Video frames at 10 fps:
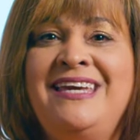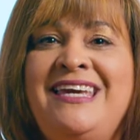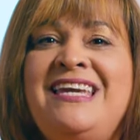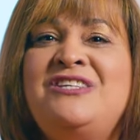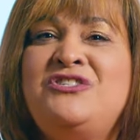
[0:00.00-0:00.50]

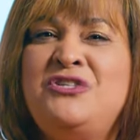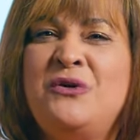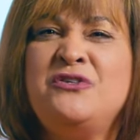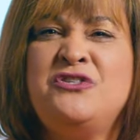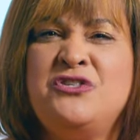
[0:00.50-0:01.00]
He is
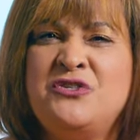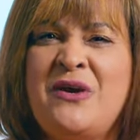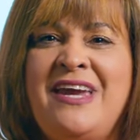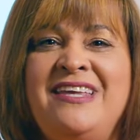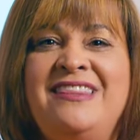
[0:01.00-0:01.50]
your
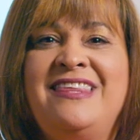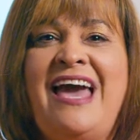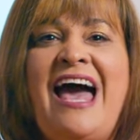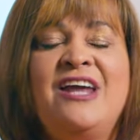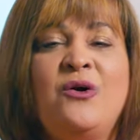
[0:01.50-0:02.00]
strength
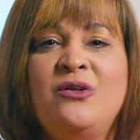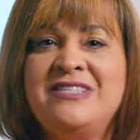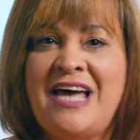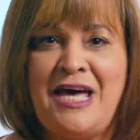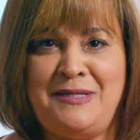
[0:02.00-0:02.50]
at all
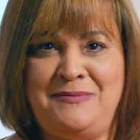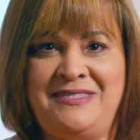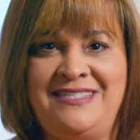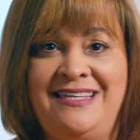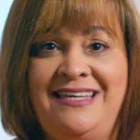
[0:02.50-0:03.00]

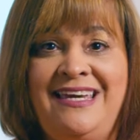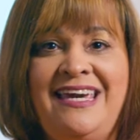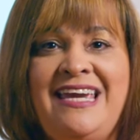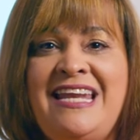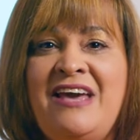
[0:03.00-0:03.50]
times.
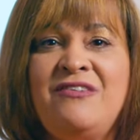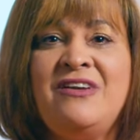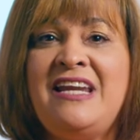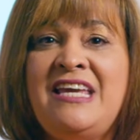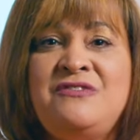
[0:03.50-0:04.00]
He never
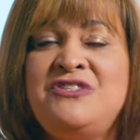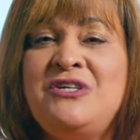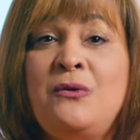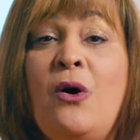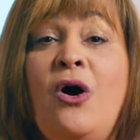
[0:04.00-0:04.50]
leaves
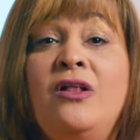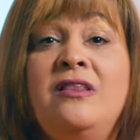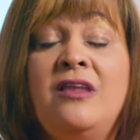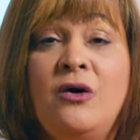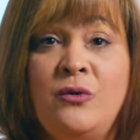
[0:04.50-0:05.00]
you
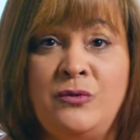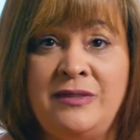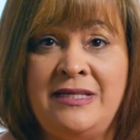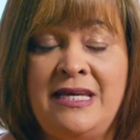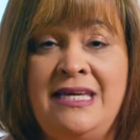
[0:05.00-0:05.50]

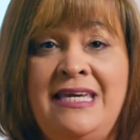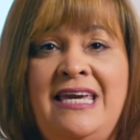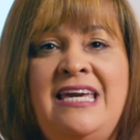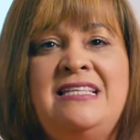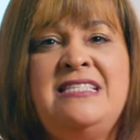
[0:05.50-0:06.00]
alone
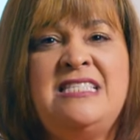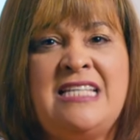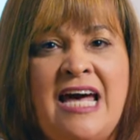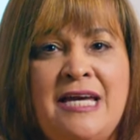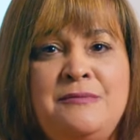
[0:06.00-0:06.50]
in
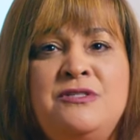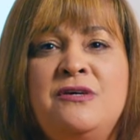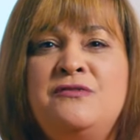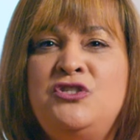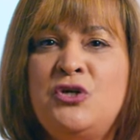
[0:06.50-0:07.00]
times
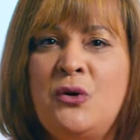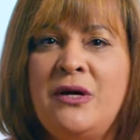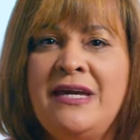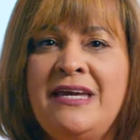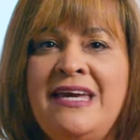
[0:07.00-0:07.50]
of
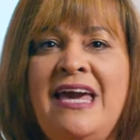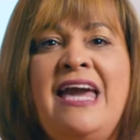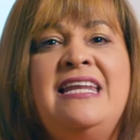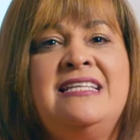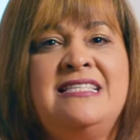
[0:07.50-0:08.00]
joy
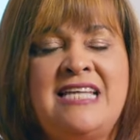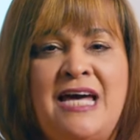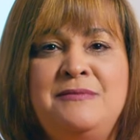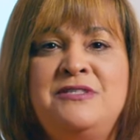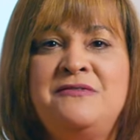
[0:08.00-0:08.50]
and in
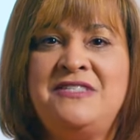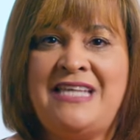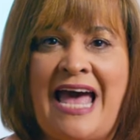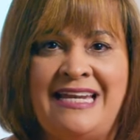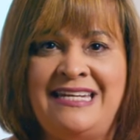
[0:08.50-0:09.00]
times of
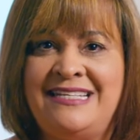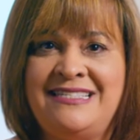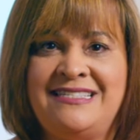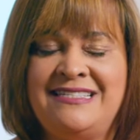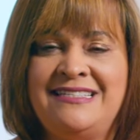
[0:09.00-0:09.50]

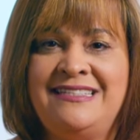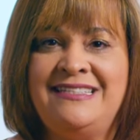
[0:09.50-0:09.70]
sadness.